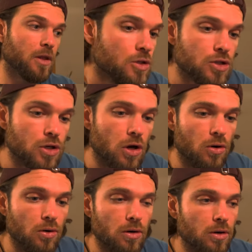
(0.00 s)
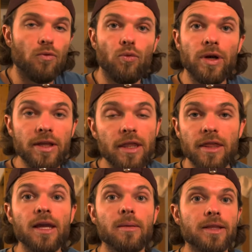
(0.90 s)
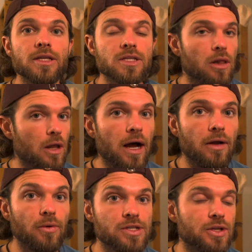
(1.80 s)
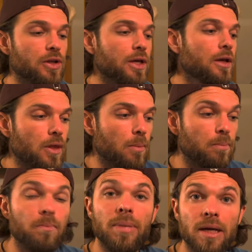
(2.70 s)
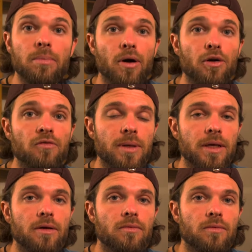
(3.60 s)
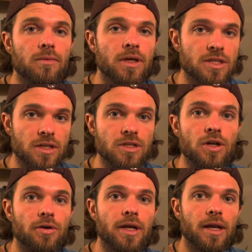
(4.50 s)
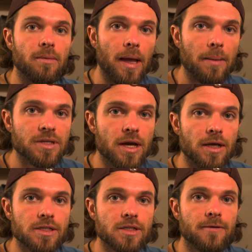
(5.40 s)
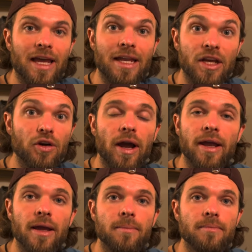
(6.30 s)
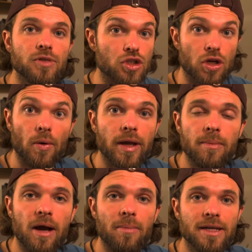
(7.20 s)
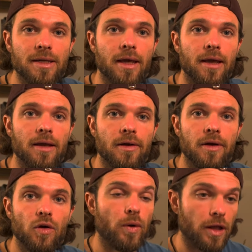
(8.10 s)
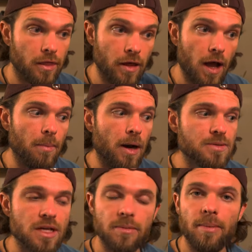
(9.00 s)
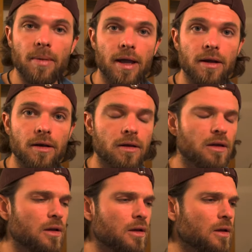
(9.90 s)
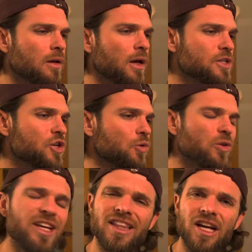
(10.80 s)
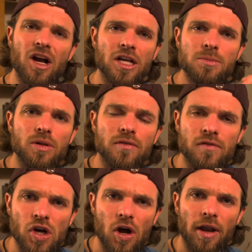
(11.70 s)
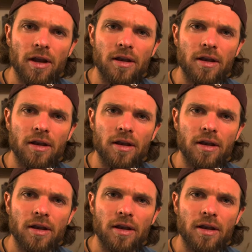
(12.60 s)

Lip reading: So, really thinking about this a lot recently, a big part of me is considering getting baptized, and here I am, just going about my day, when a thought pops into my mind. I should read the Gospel of John.